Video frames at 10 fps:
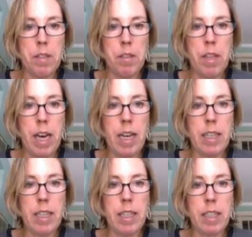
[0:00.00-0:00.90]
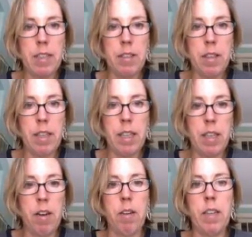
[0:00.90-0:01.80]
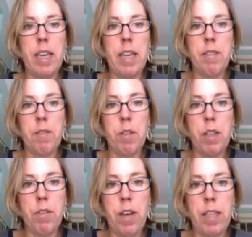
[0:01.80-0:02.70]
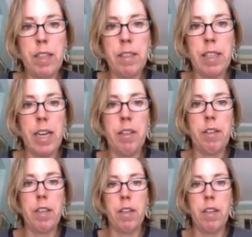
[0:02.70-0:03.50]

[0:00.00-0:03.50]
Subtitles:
So that is the, oh, and then where to find these again, you can